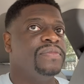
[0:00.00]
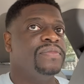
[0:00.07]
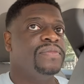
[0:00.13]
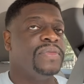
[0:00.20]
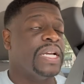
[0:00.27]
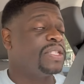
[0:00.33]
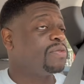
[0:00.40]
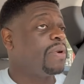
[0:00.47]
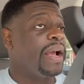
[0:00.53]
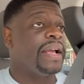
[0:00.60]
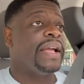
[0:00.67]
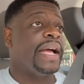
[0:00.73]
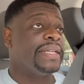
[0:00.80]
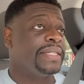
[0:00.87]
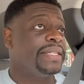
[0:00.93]
That's right,
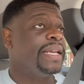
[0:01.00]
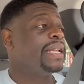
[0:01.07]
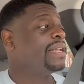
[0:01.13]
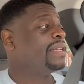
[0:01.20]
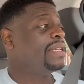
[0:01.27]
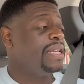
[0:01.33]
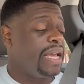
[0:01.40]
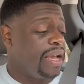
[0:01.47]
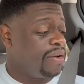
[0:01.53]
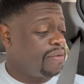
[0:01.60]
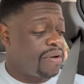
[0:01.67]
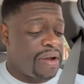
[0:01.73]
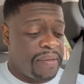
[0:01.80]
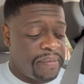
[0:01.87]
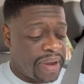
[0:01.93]
I said it. He ain't gonna
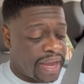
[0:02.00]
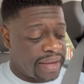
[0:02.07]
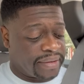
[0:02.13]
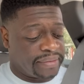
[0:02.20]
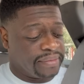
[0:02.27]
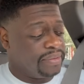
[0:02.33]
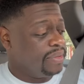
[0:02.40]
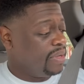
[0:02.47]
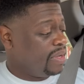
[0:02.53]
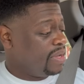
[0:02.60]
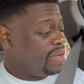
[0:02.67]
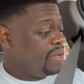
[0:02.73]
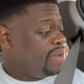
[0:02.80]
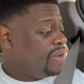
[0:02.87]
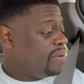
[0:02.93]
come back
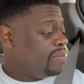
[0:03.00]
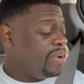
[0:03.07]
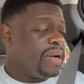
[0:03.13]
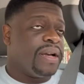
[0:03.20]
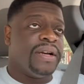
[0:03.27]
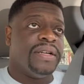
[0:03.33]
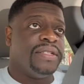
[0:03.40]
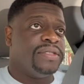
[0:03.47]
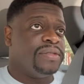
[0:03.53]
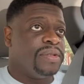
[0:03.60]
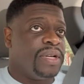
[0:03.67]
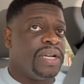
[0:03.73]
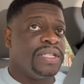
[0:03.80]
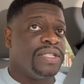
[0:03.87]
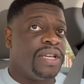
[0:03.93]
because
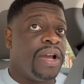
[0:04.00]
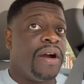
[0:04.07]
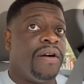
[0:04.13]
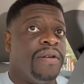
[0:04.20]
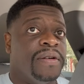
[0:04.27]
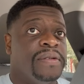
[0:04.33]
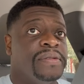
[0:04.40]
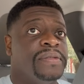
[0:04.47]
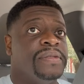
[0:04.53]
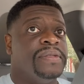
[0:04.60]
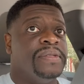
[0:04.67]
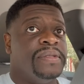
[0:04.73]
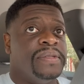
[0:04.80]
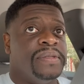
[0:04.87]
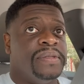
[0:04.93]
of y'all.
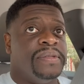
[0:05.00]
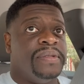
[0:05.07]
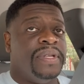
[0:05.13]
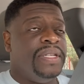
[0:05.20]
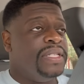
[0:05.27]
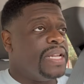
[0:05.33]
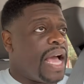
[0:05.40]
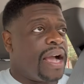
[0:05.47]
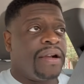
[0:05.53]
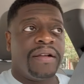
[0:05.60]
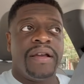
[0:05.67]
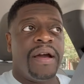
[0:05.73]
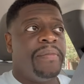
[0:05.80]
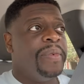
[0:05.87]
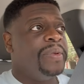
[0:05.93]
He's not
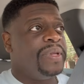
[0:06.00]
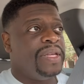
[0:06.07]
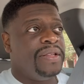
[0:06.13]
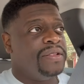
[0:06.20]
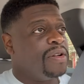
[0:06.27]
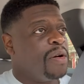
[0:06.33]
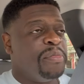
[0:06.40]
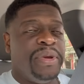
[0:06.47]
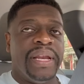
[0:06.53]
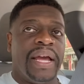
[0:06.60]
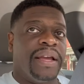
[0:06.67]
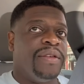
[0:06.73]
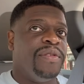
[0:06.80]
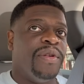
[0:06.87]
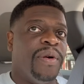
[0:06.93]
coming. He's gonna be
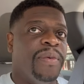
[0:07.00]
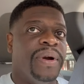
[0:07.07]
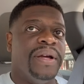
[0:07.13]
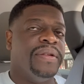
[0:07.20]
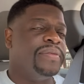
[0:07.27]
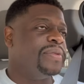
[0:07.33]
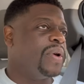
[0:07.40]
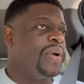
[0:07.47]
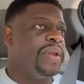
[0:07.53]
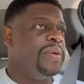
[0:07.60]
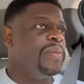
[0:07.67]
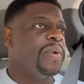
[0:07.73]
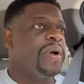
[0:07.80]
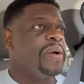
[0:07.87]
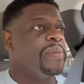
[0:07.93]
like, you know what? Don't
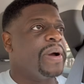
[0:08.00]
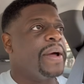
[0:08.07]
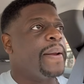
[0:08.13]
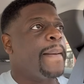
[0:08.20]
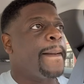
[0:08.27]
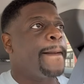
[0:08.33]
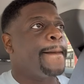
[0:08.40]
even worry about it.